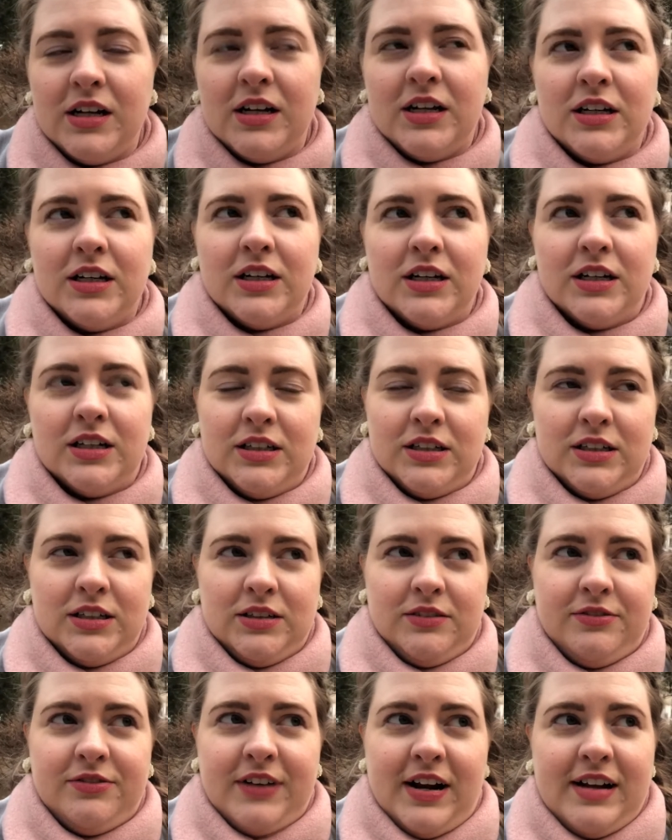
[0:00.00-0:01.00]
her
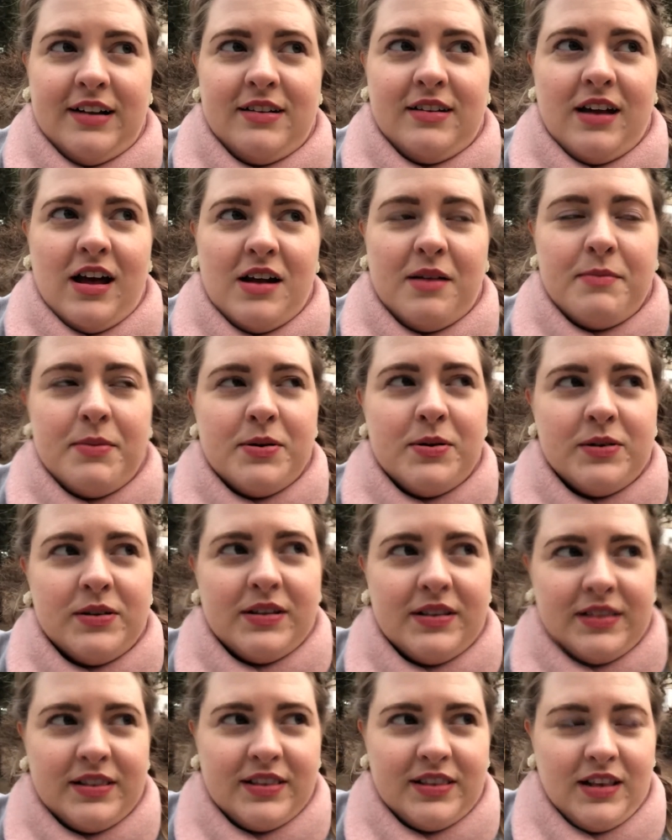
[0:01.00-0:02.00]
friend's hanbok,
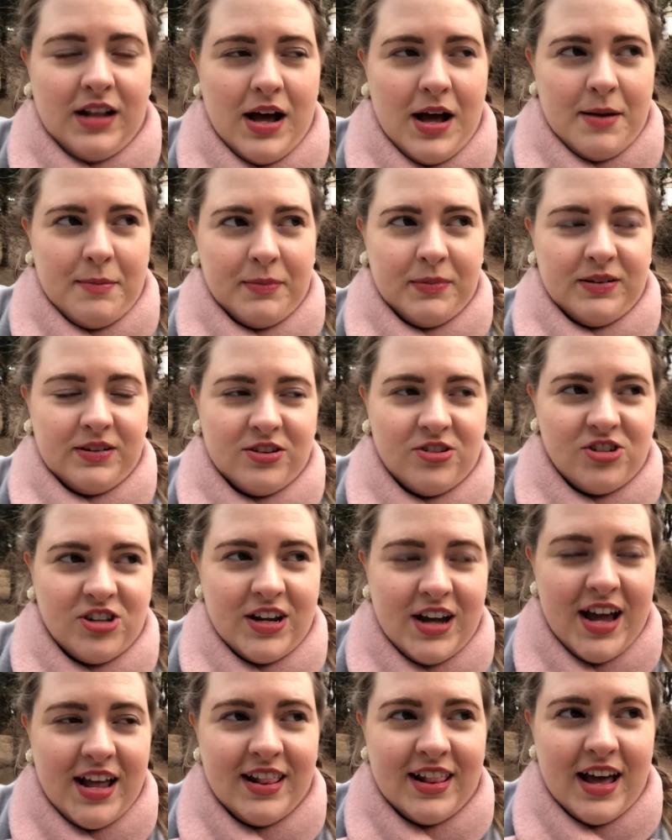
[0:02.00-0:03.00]
so she
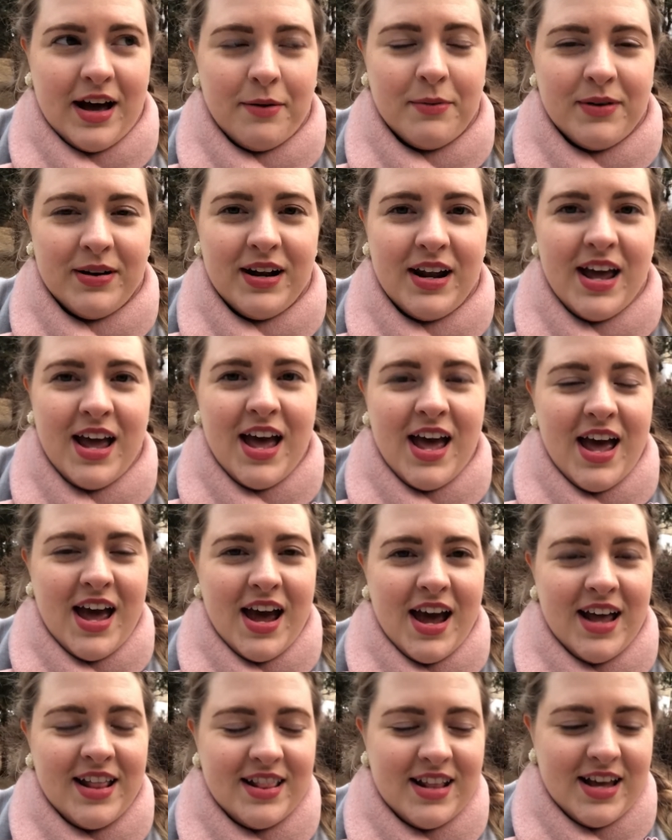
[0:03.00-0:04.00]
had that one.
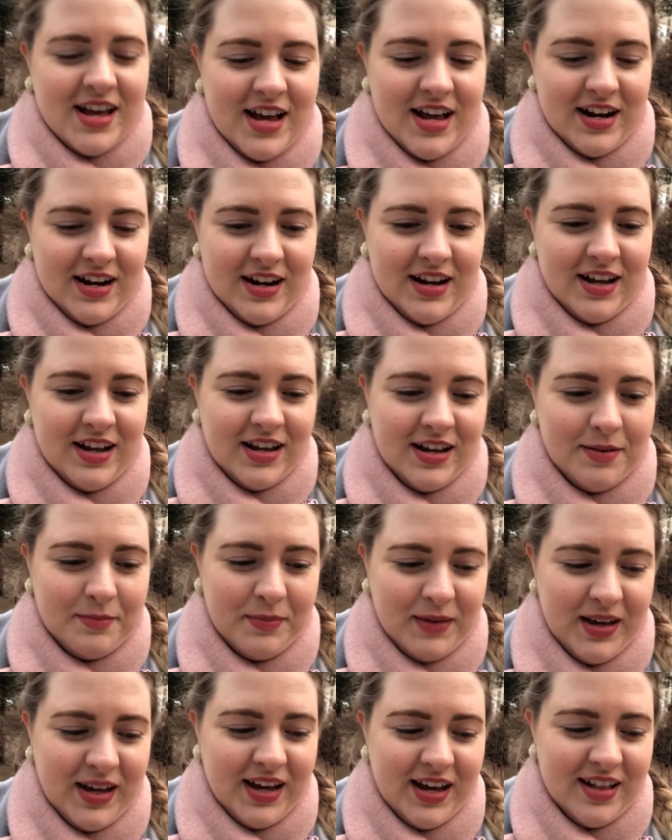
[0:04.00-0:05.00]
And then
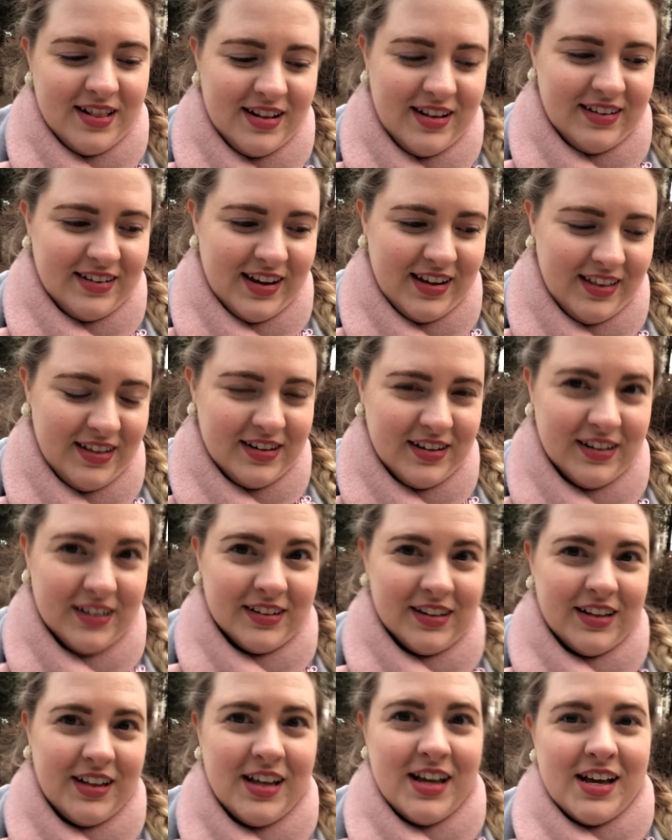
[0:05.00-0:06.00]
me and this other
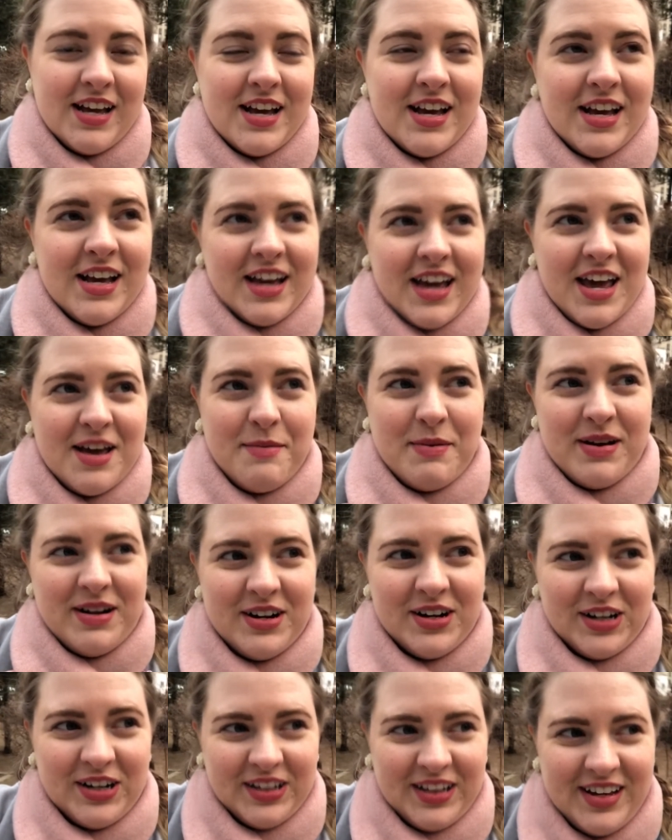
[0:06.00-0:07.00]
girl came in
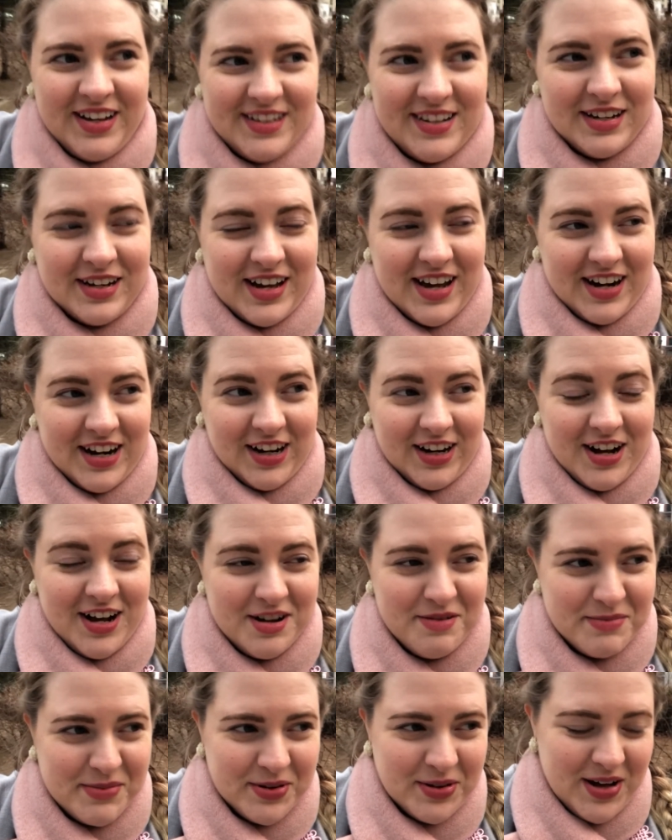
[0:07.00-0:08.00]
early to get our
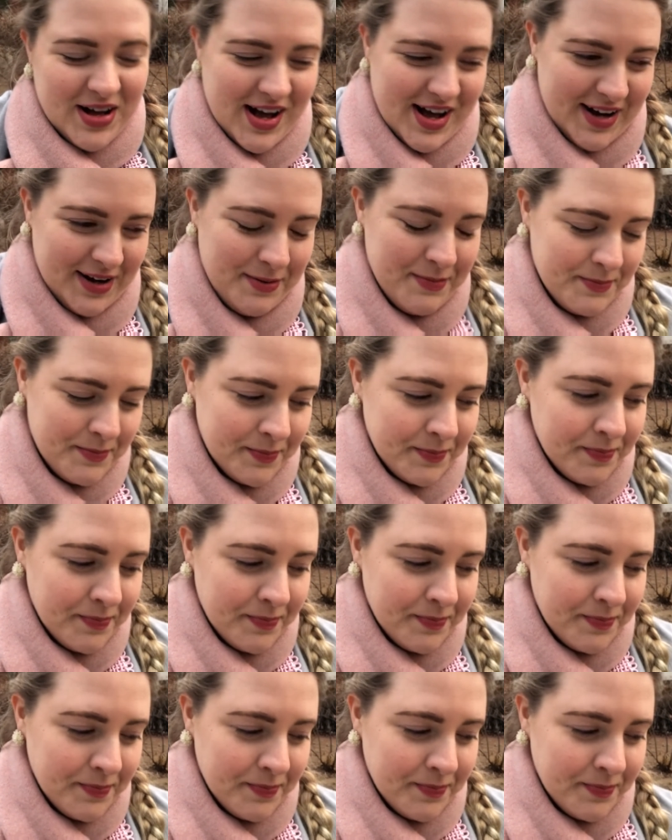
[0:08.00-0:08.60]
hanbok on.